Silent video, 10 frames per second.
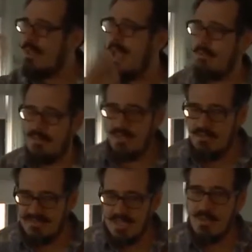allotment
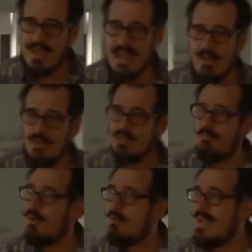of kilowatt hours
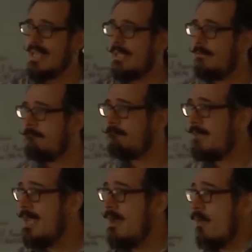per week.
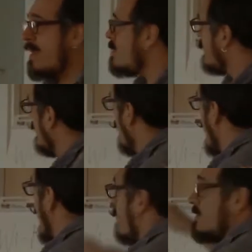When your
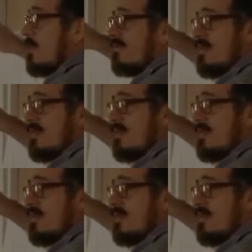kilowatt hours are